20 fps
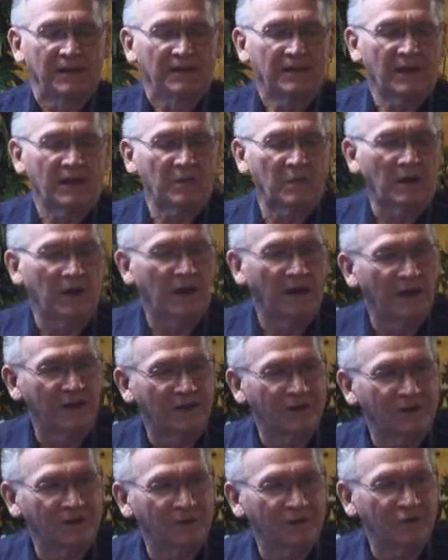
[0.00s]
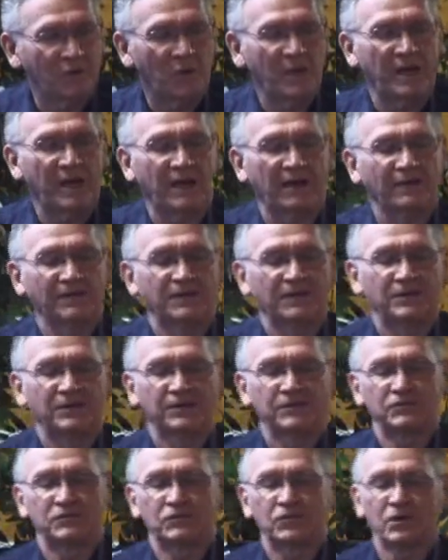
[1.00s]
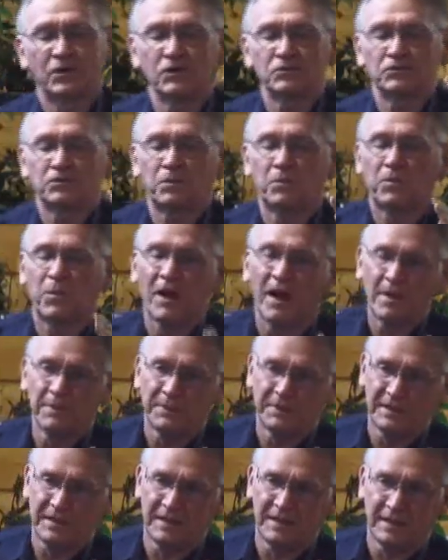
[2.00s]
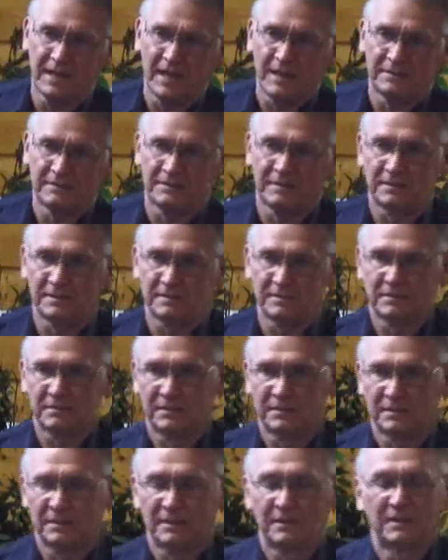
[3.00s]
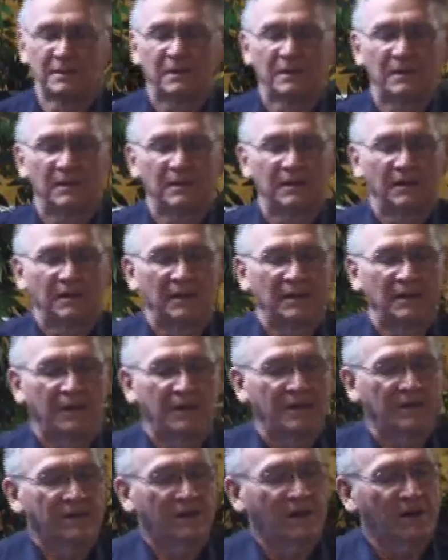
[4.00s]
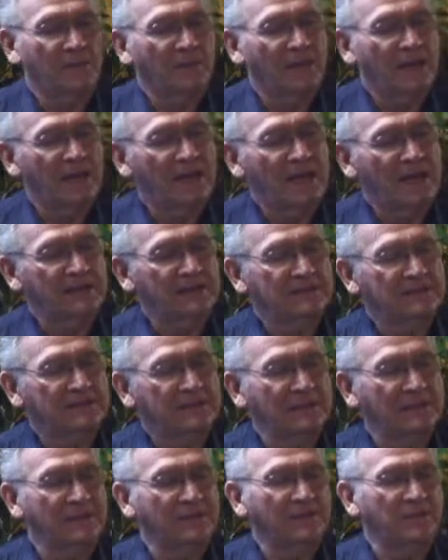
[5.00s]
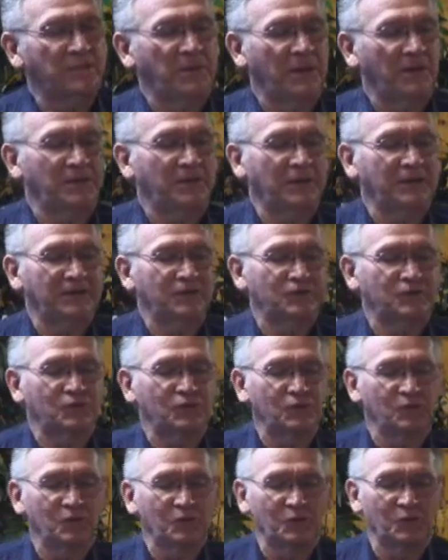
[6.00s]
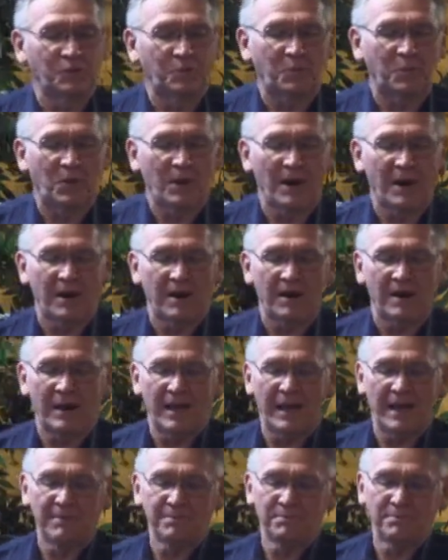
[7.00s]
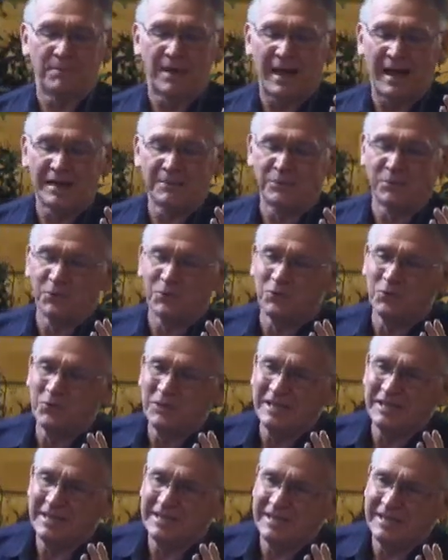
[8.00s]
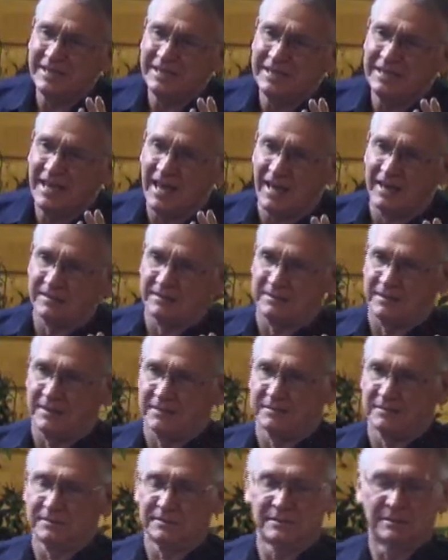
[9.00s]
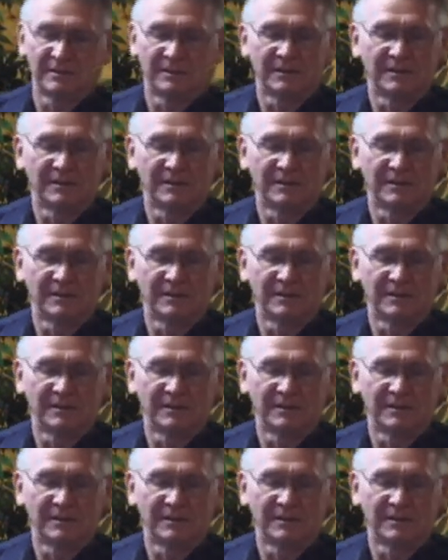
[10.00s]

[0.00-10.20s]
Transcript: There were 112 church property cases. There were 18 public school prayer and Bible reading cases.